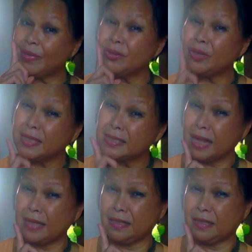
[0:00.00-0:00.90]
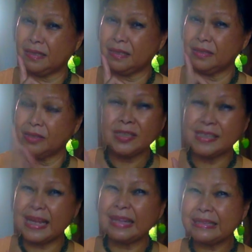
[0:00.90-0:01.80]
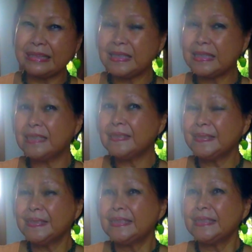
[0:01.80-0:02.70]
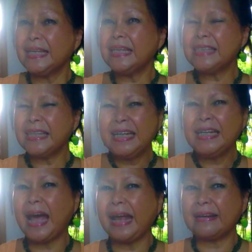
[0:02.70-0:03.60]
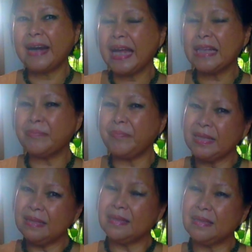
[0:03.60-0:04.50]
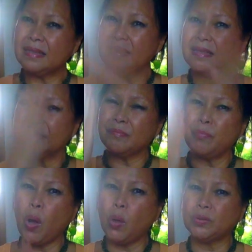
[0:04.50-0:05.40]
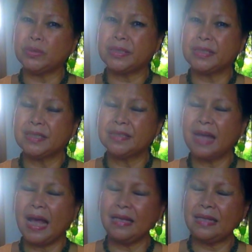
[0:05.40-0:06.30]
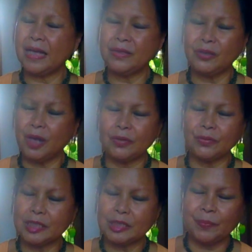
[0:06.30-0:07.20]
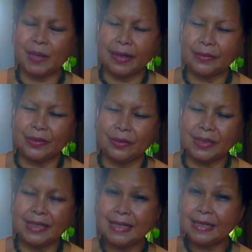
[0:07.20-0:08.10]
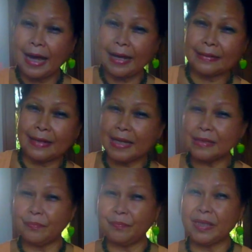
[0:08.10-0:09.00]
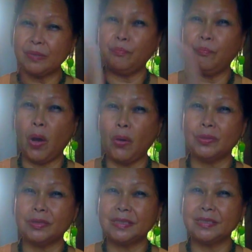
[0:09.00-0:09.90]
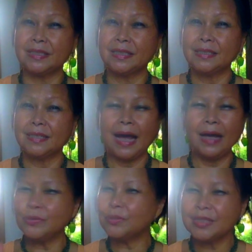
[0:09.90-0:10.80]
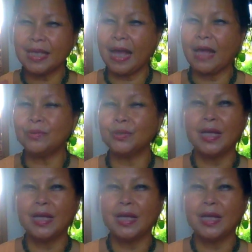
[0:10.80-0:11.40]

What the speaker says: but not subtle. Not subtle. It's indirect but bold. I don't know how to explain, you know, indirect but bold. How to say, I